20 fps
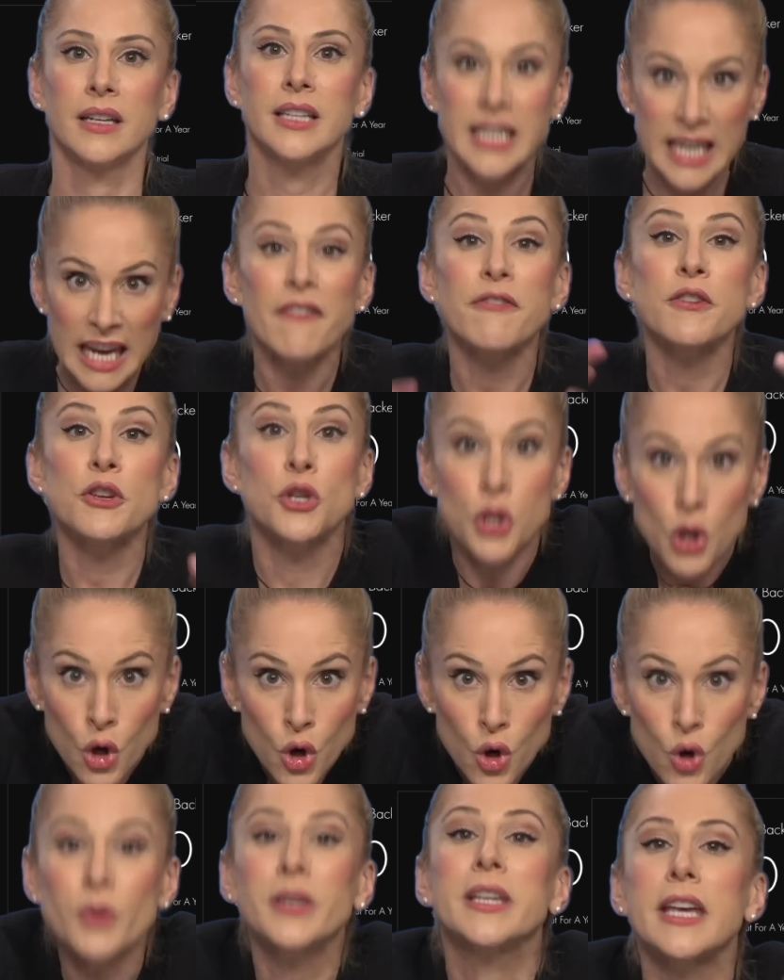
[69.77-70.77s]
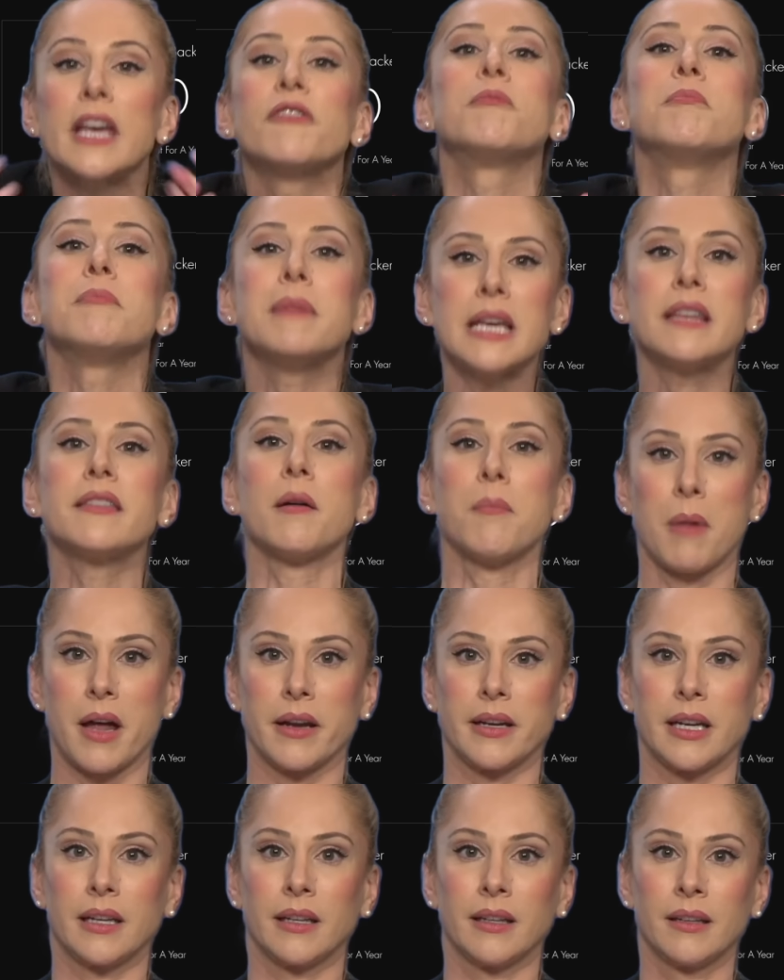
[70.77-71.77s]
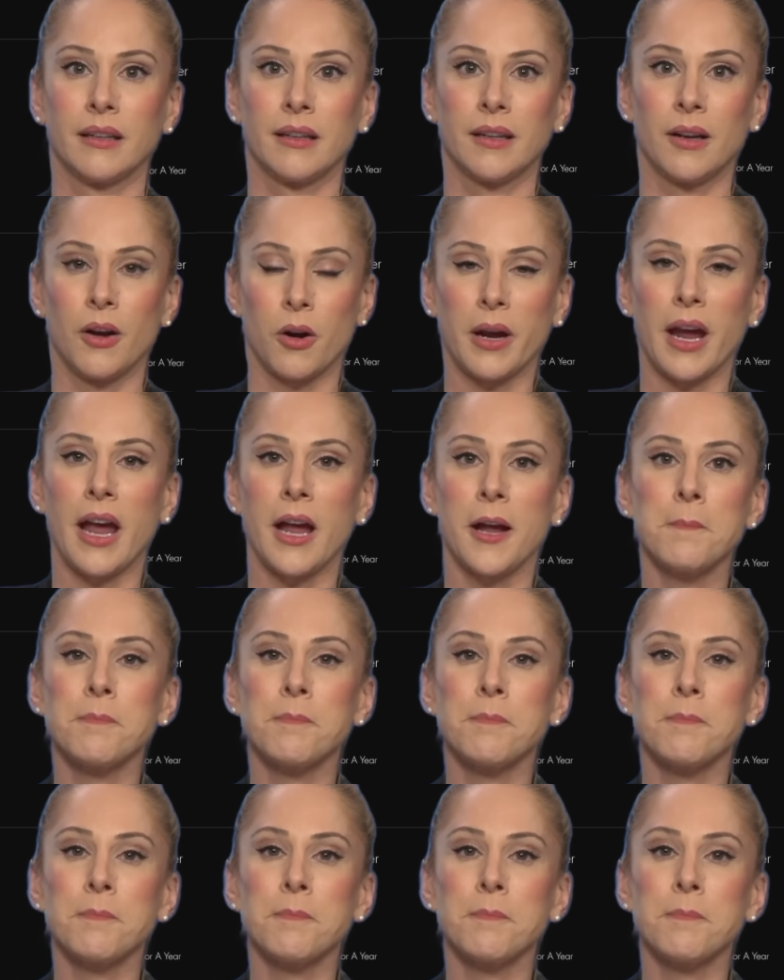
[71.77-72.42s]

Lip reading: Give me the money. Okay.